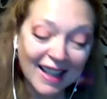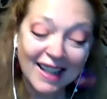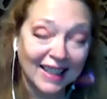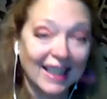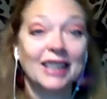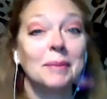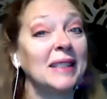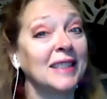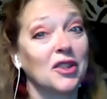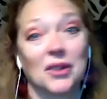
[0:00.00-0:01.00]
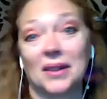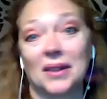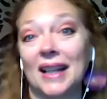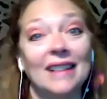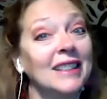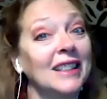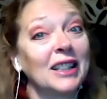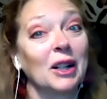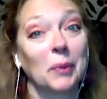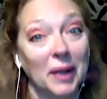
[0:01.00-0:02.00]
got the message loud and
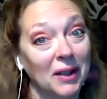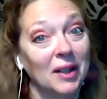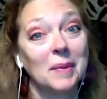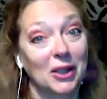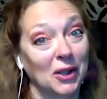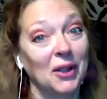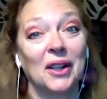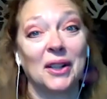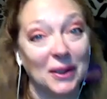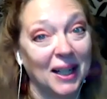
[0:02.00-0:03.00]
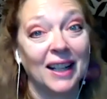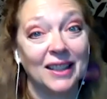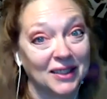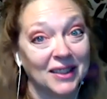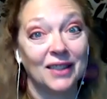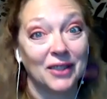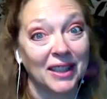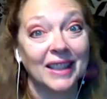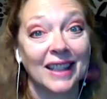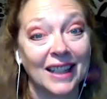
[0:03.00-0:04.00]
clear. We are going to make sure you guys are never
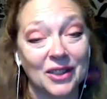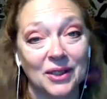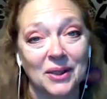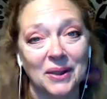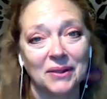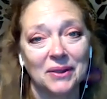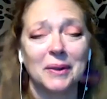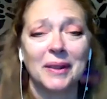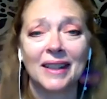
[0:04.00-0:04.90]
in cages going forward.